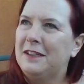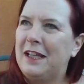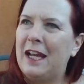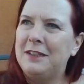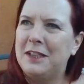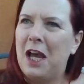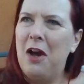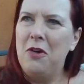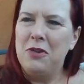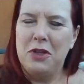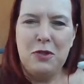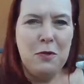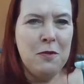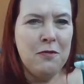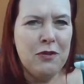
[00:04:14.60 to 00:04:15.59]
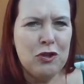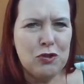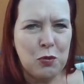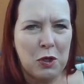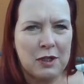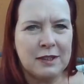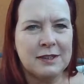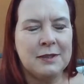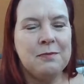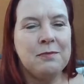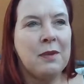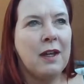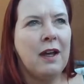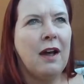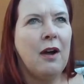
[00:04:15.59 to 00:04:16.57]
That's how the universe works.
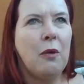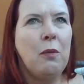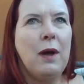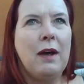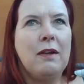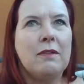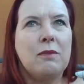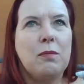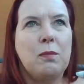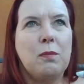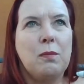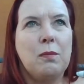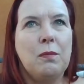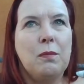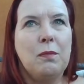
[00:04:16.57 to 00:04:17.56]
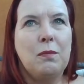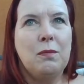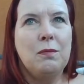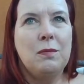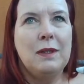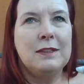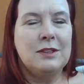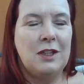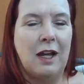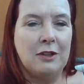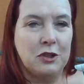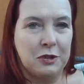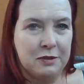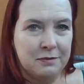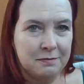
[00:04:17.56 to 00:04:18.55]
Well, it's
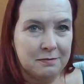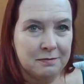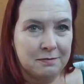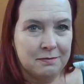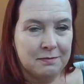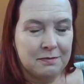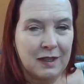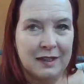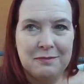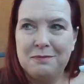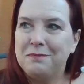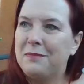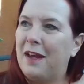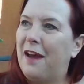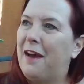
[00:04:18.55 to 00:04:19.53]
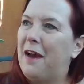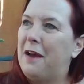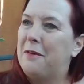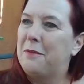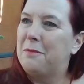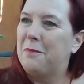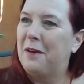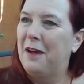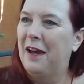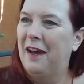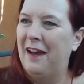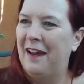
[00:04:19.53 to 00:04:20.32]
not true, right? Um,